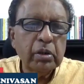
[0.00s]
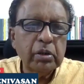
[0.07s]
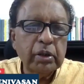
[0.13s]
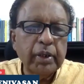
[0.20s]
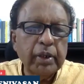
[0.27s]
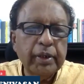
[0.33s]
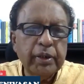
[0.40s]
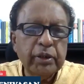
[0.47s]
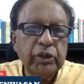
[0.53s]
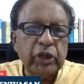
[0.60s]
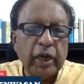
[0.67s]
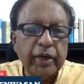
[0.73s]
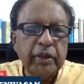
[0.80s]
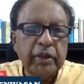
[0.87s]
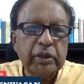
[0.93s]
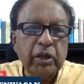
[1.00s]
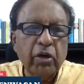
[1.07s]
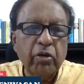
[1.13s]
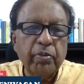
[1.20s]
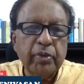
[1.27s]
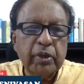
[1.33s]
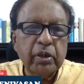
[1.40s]
the Chinese
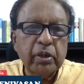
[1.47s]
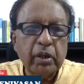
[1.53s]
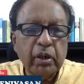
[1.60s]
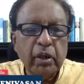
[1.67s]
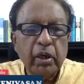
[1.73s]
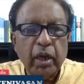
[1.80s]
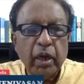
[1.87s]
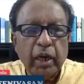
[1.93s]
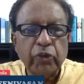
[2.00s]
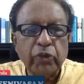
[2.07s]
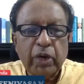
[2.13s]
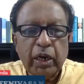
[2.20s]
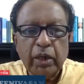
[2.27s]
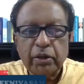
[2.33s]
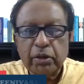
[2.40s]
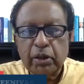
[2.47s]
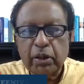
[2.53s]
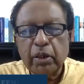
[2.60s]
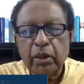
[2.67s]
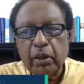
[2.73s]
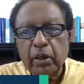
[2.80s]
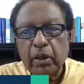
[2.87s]
government as well as
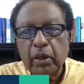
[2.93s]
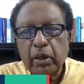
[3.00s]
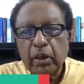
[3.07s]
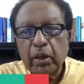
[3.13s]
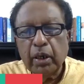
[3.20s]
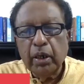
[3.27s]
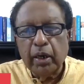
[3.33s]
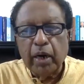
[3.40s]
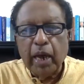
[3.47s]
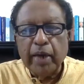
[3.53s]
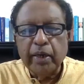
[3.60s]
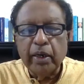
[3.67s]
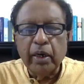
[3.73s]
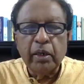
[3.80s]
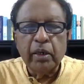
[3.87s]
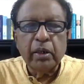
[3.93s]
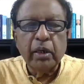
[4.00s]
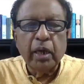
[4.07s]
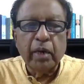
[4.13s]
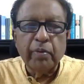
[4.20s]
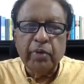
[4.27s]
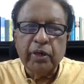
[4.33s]
the Iranian
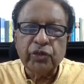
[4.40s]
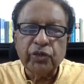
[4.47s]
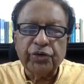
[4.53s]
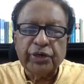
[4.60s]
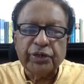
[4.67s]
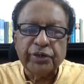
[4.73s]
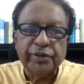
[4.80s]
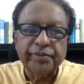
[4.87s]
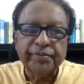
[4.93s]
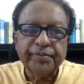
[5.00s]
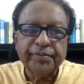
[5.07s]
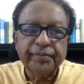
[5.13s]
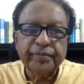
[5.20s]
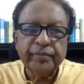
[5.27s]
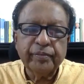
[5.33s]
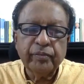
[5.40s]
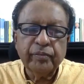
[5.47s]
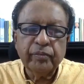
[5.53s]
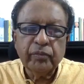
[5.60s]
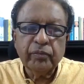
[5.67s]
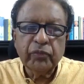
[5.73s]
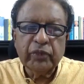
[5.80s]
administration.
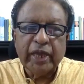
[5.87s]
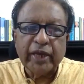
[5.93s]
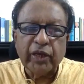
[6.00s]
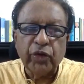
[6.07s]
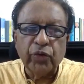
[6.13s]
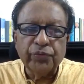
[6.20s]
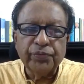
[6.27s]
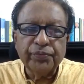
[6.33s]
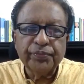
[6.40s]
Thank you.